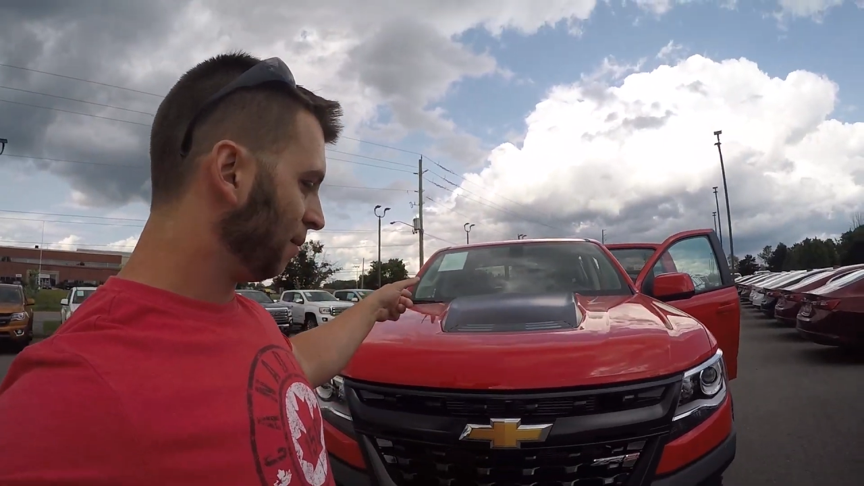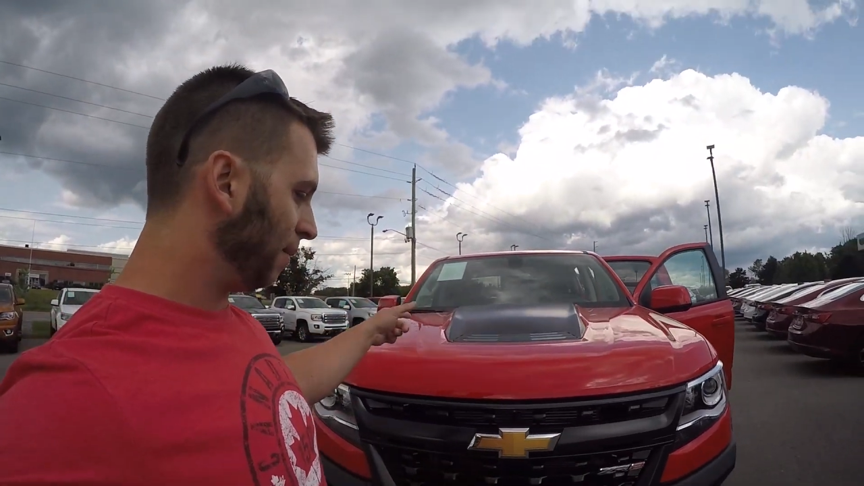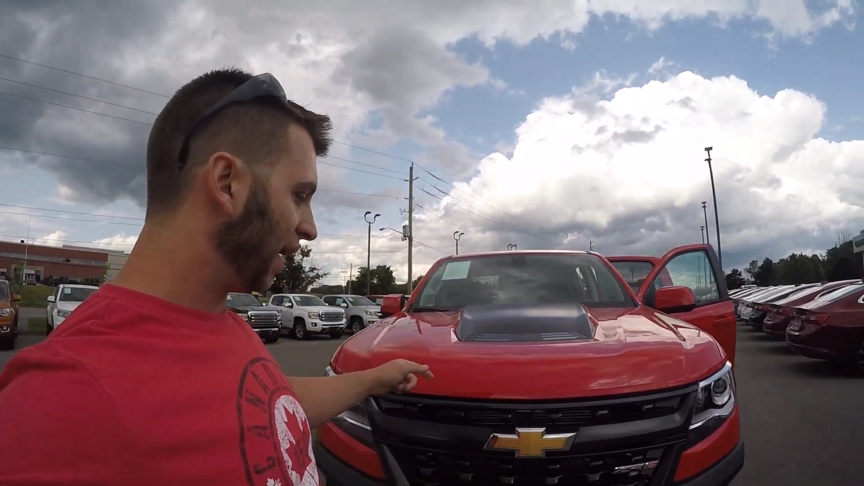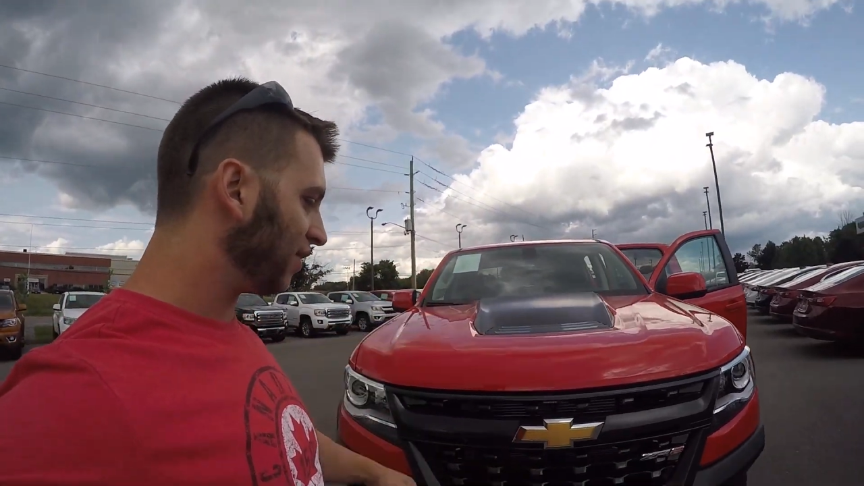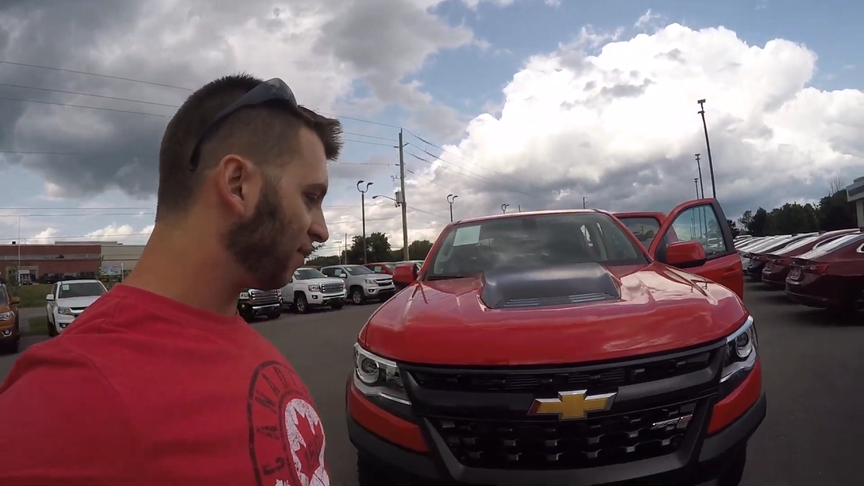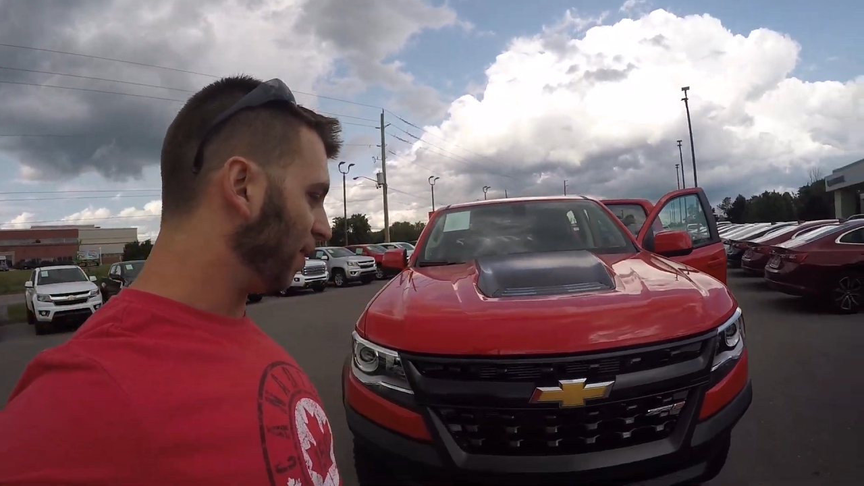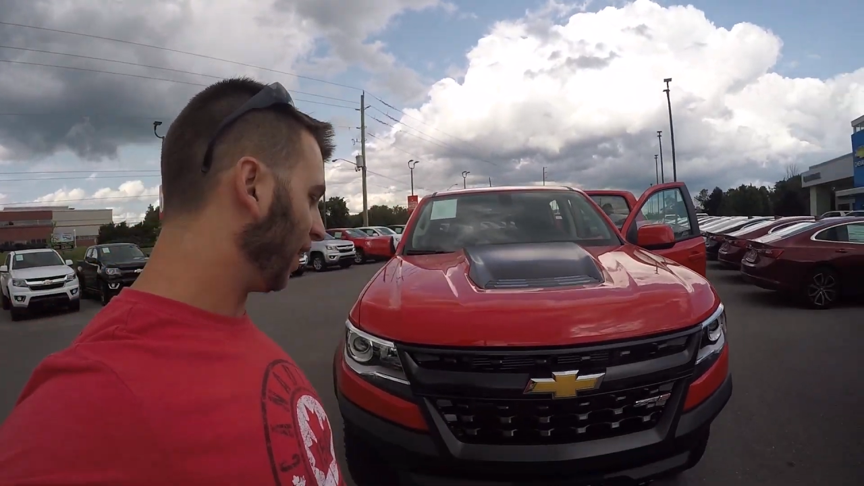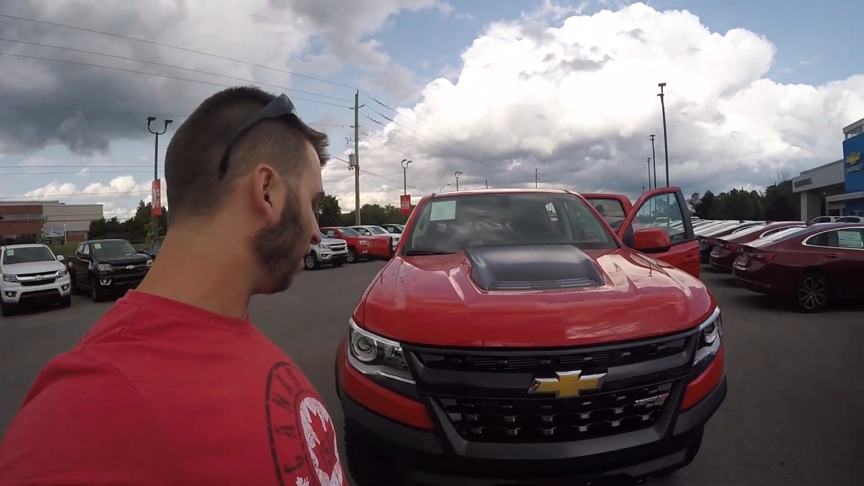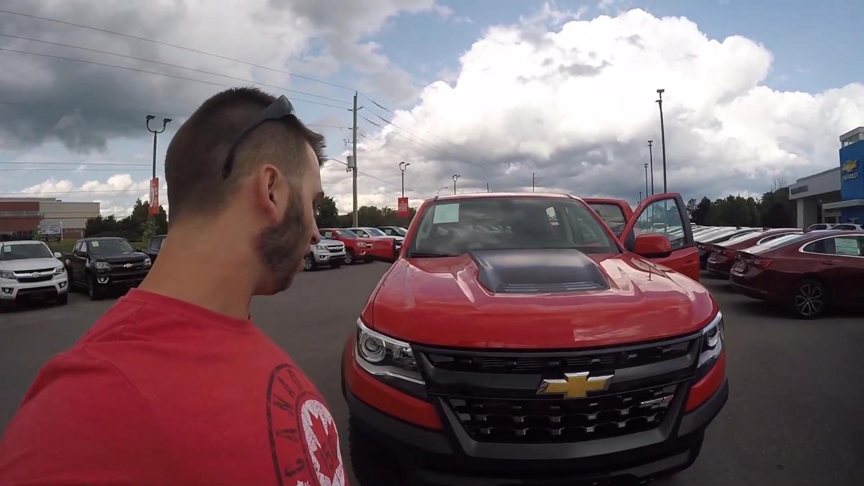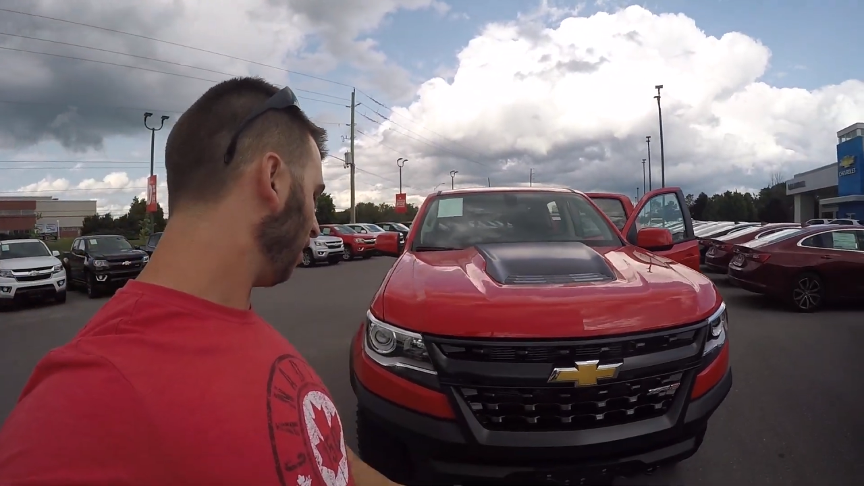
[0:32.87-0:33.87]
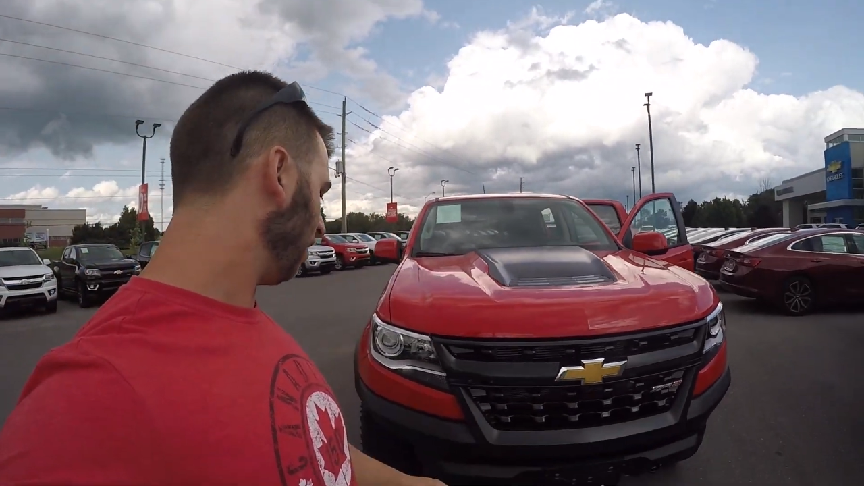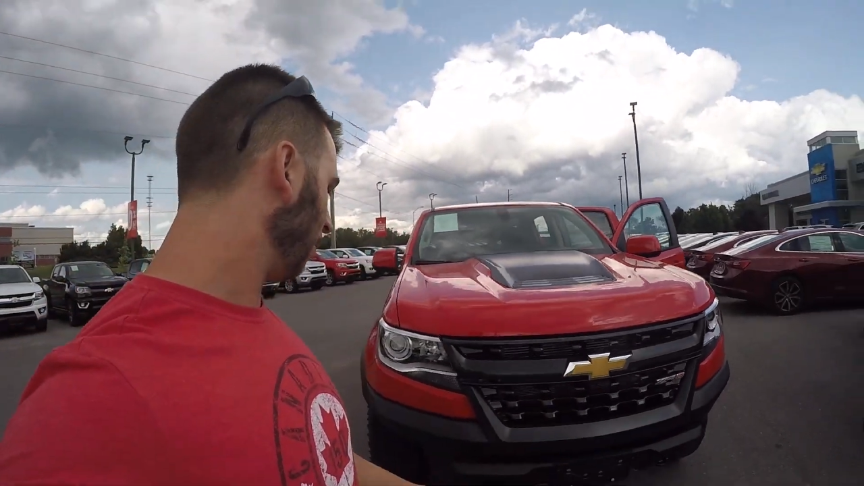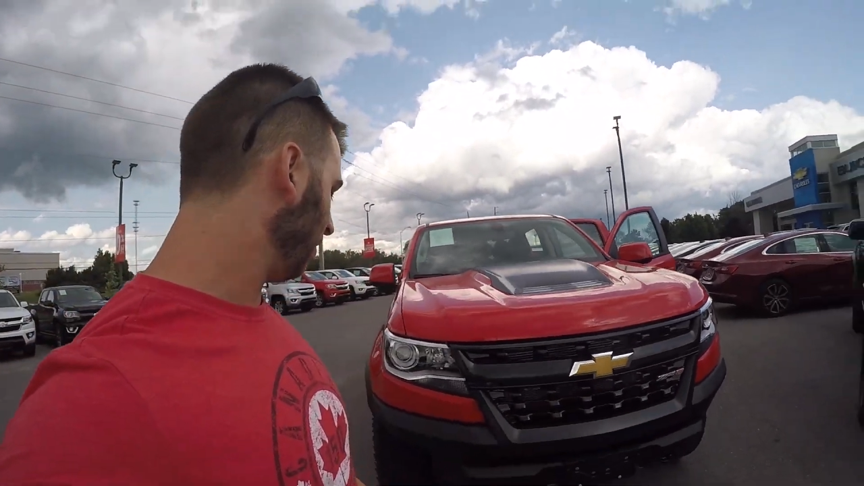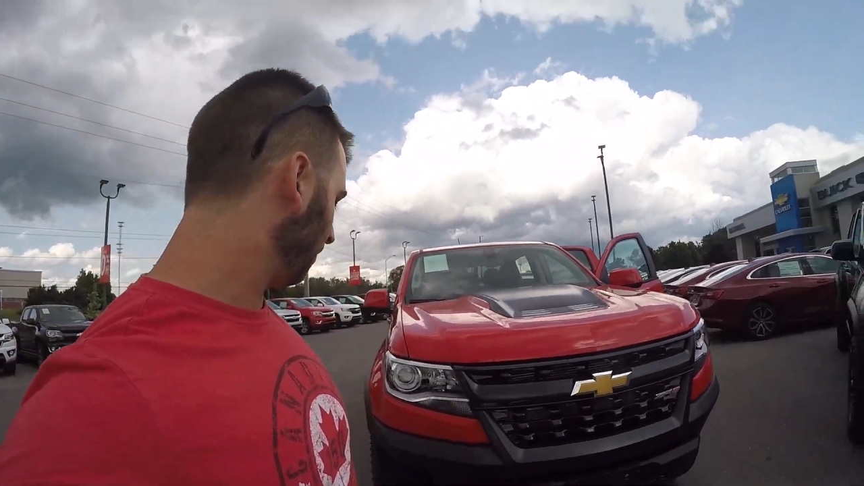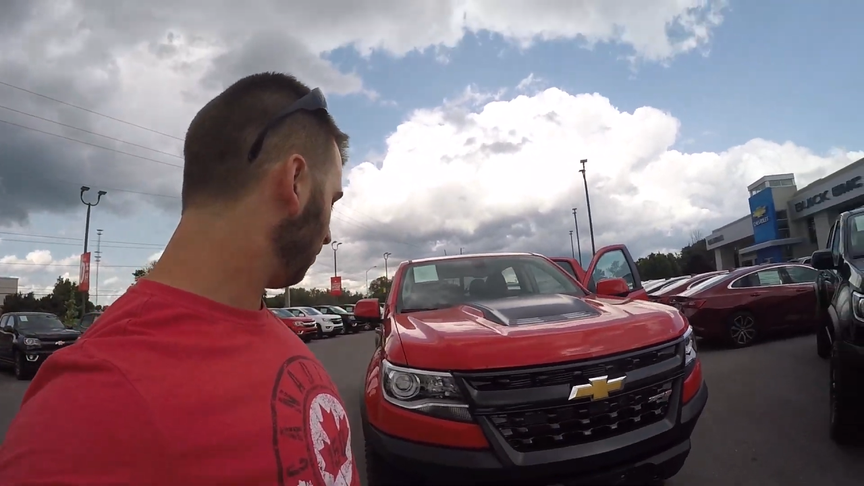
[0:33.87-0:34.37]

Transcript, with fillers: Matches my car.